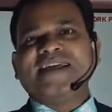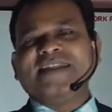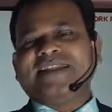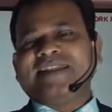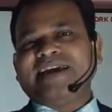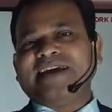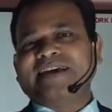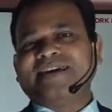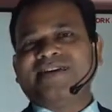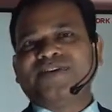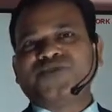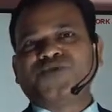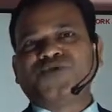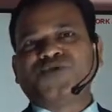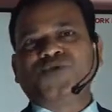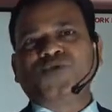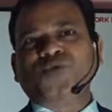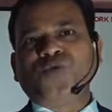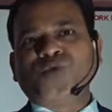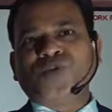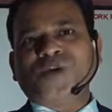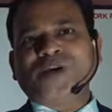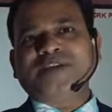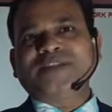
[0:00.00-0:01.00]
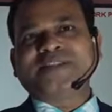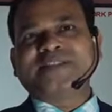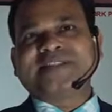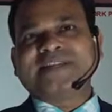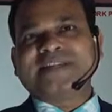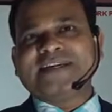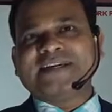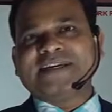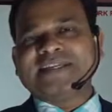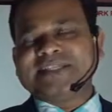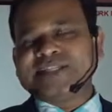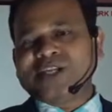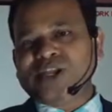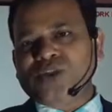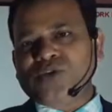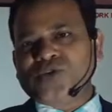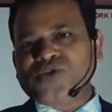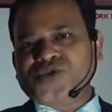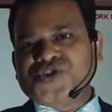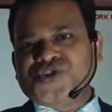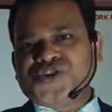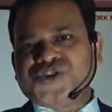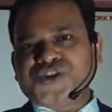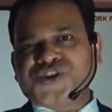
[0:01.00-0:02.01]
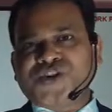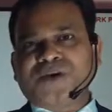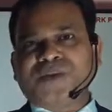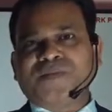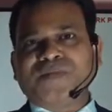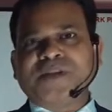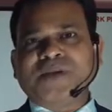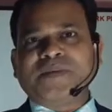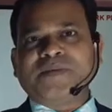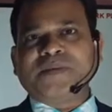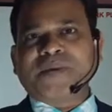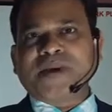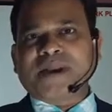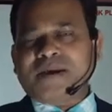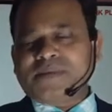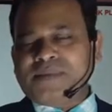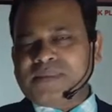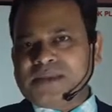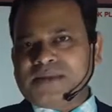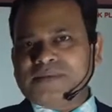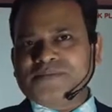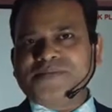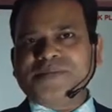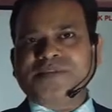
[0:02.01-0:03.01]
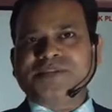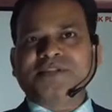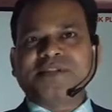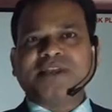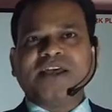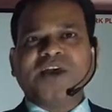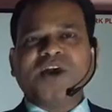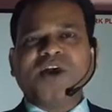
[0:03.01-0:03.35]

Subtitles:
that towards the resolution of the problems,